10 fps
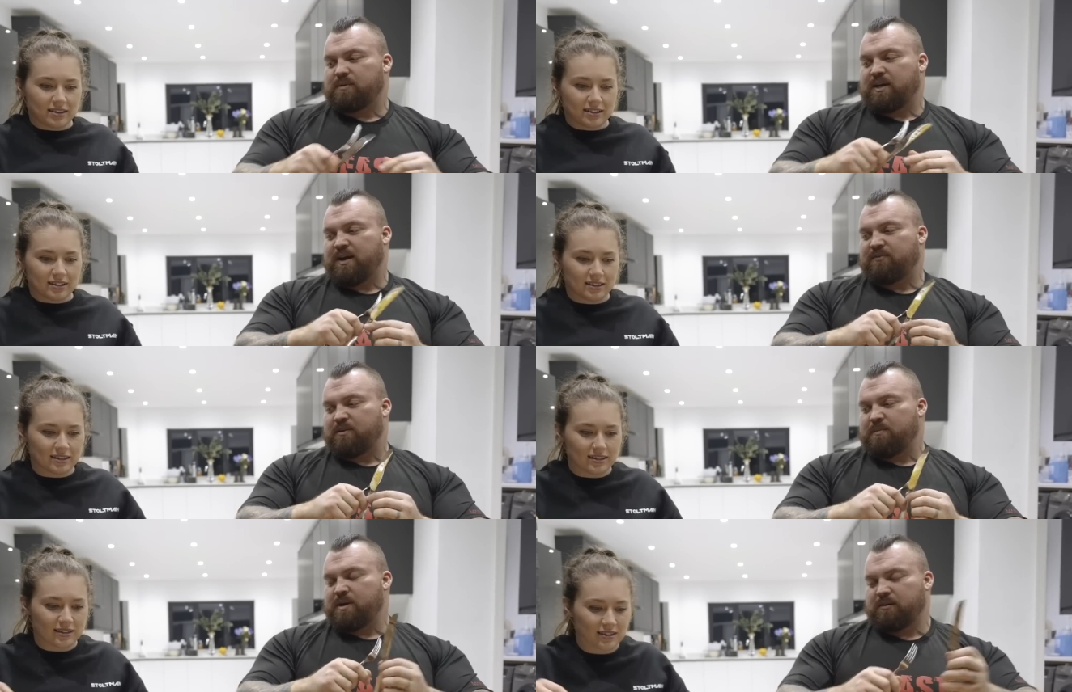Speaker 1: a
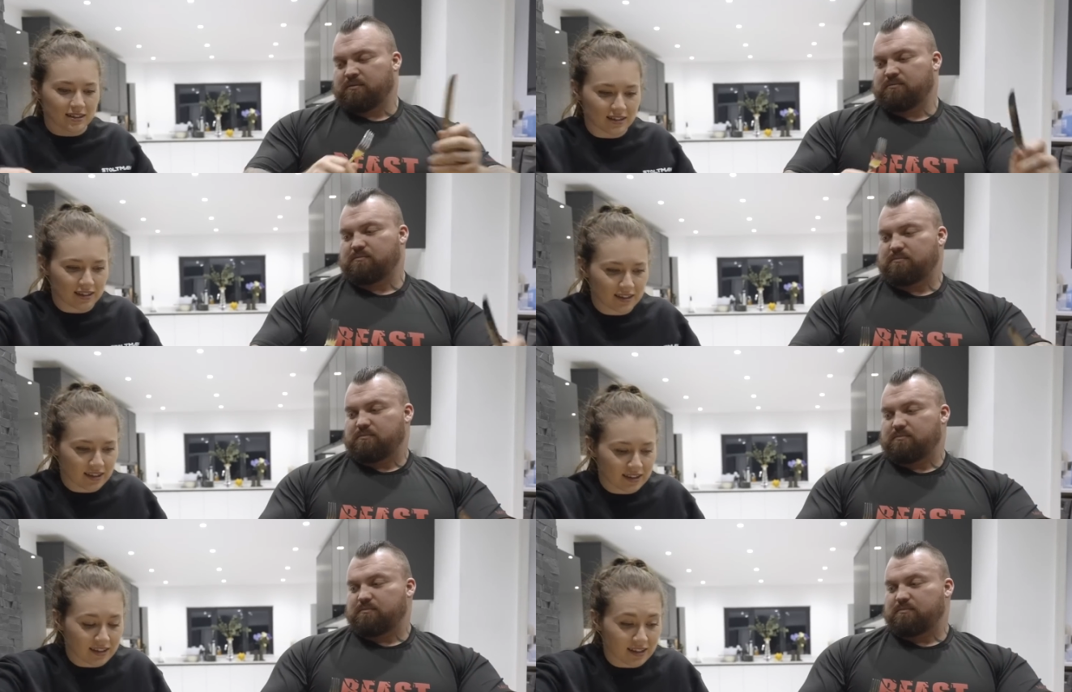hefty meal.
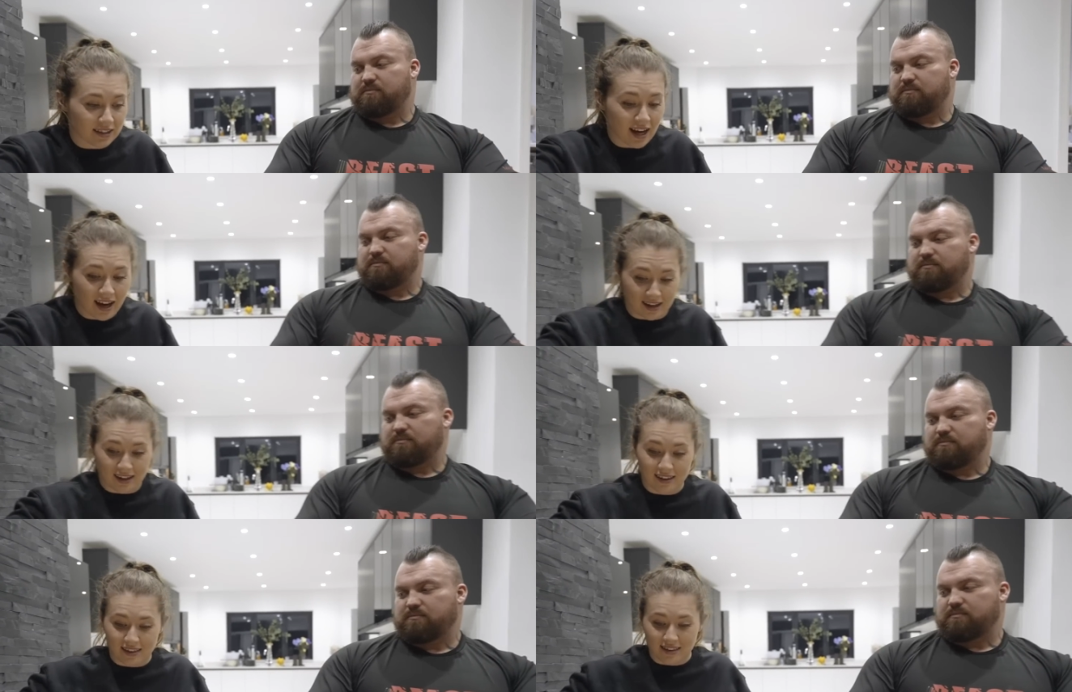
Speaker 2: Yeah,
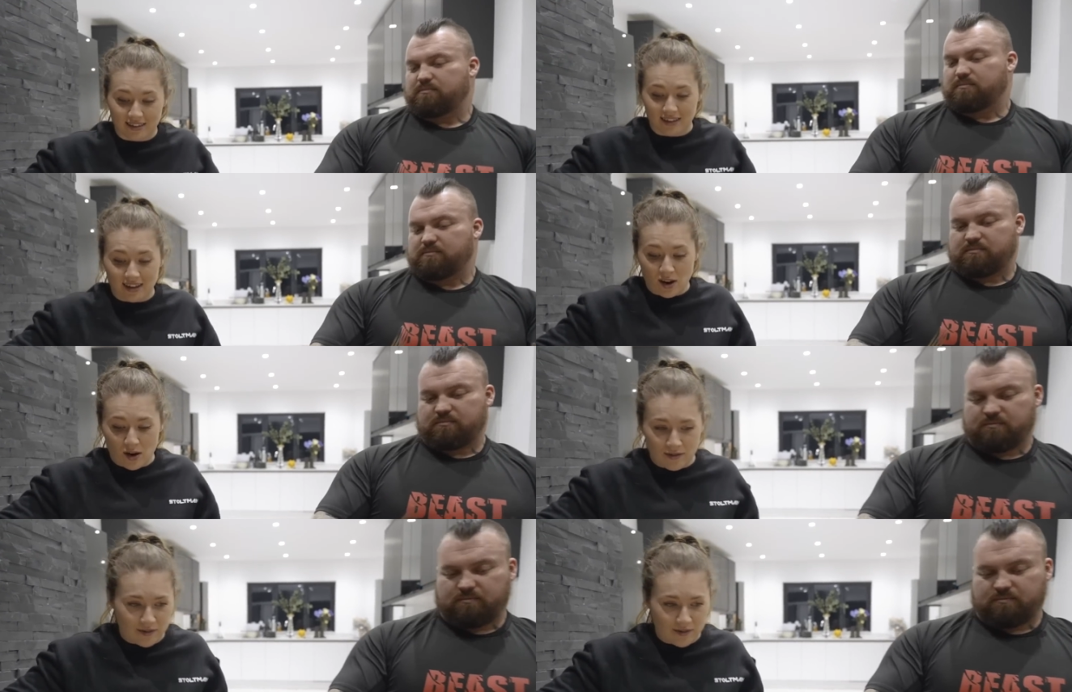it's a lot of